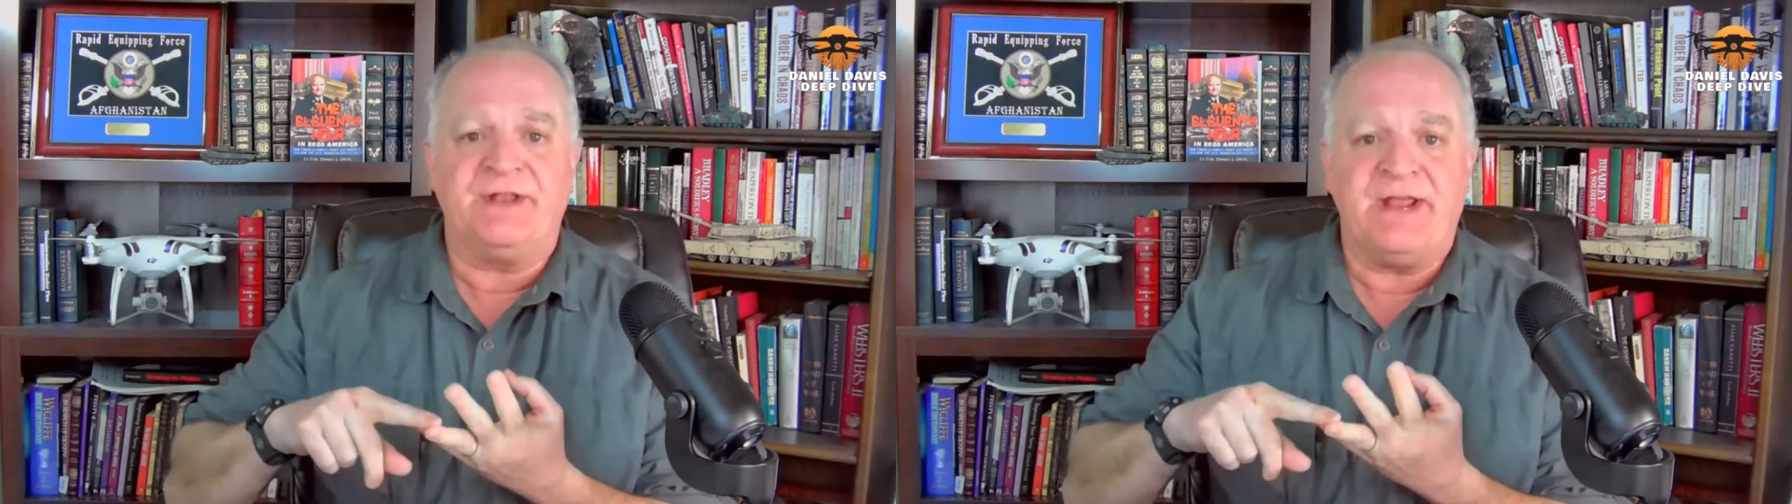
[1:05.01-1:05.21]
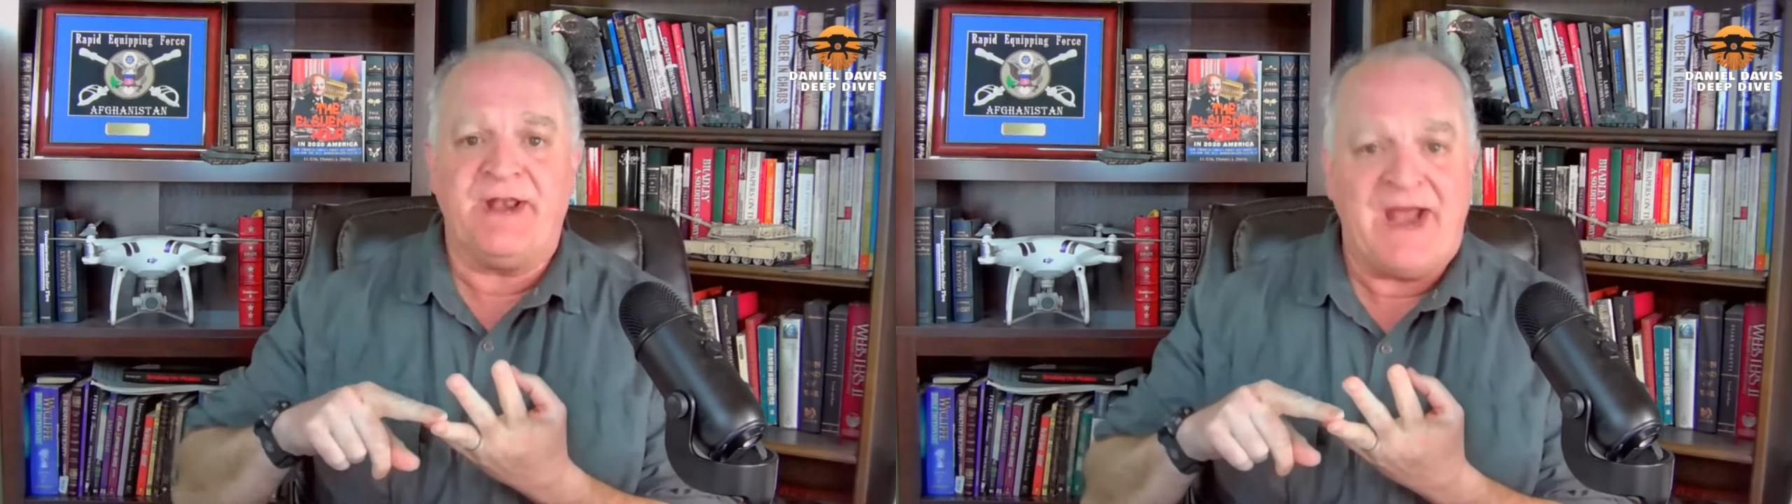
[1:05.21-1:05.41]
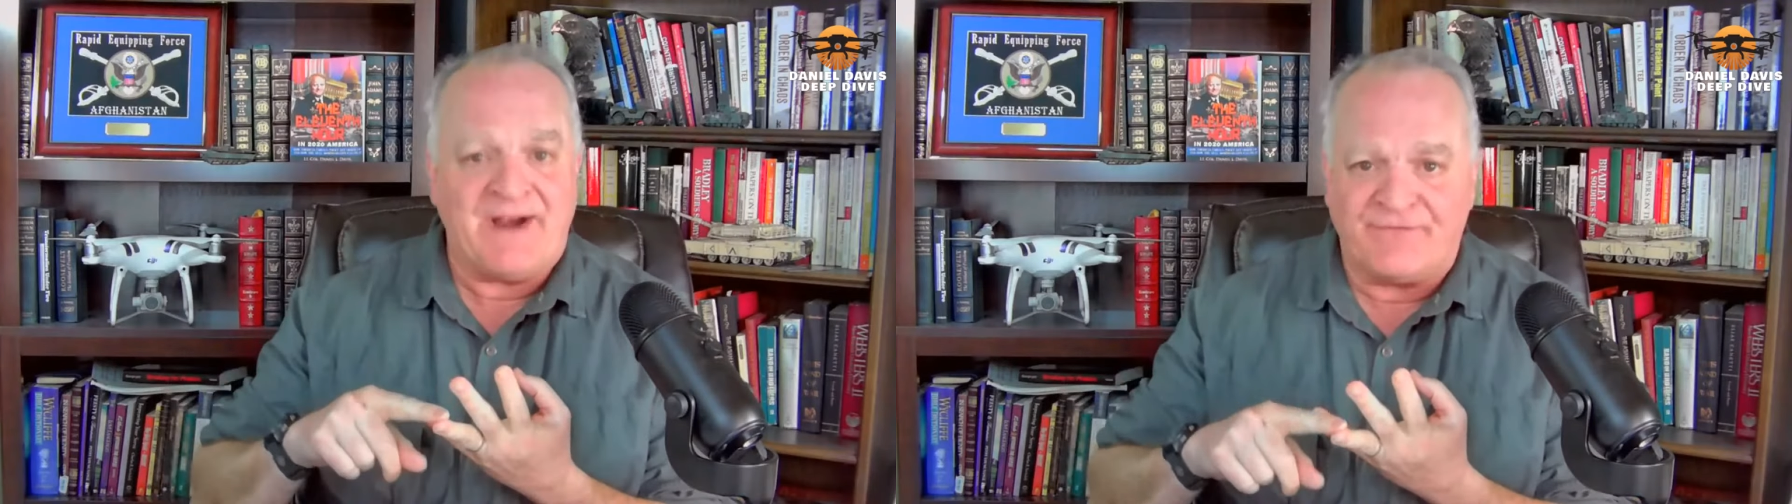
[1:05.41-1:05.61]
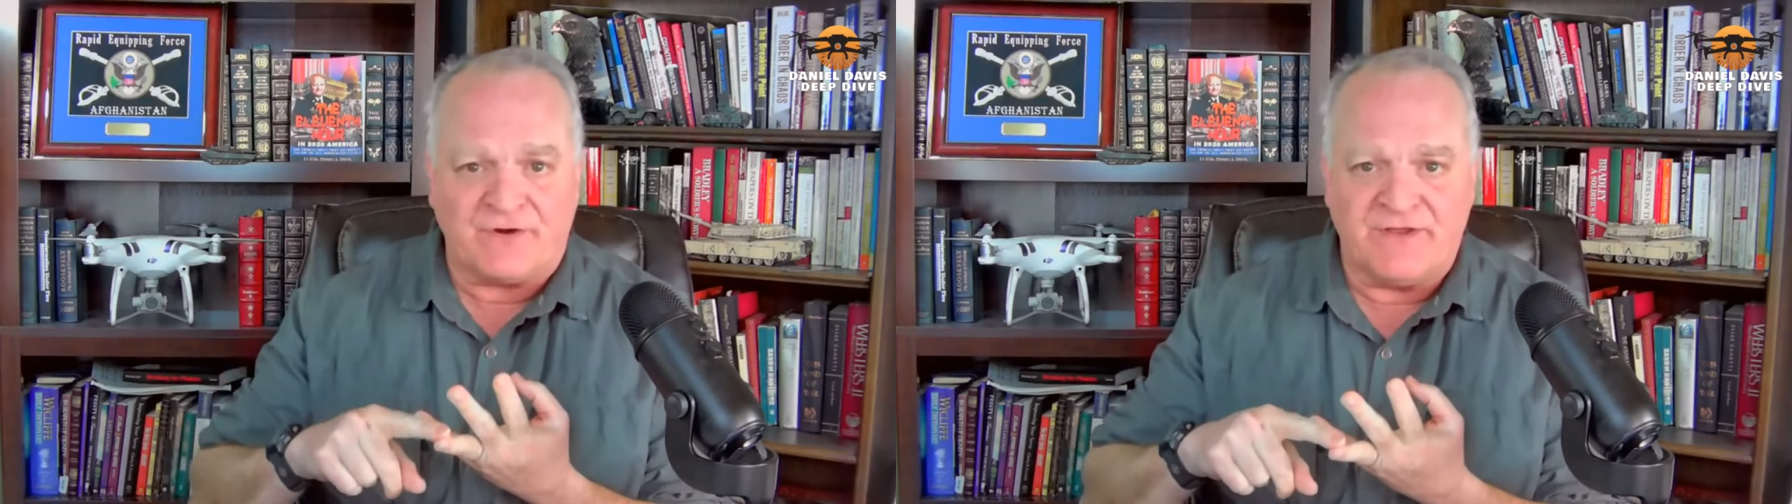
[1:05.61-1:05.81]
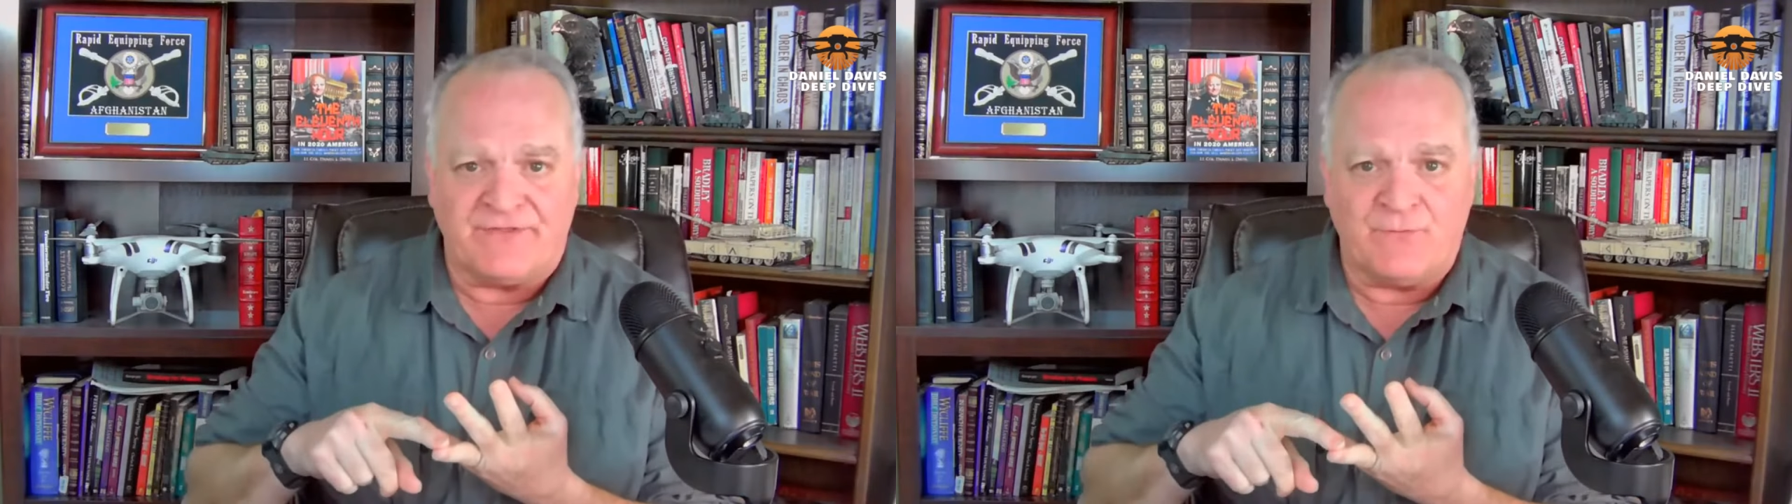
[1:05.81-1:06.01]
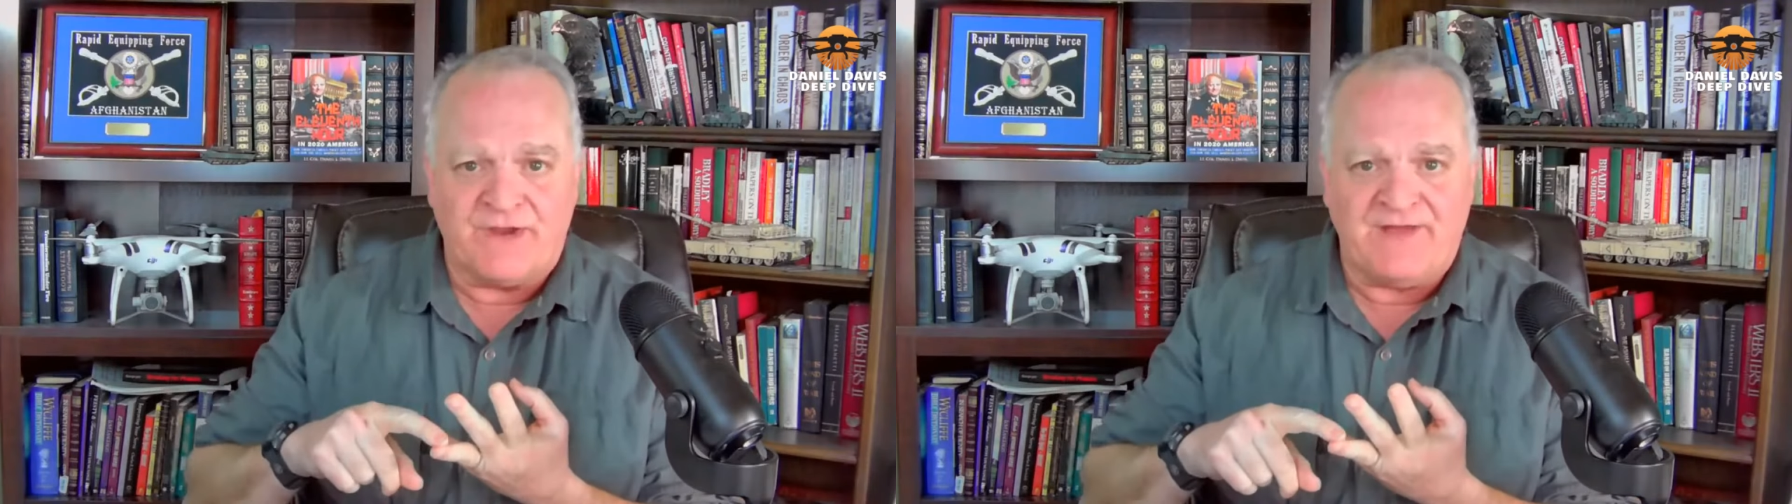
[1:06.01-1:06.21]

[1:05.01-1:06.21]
in Africa that we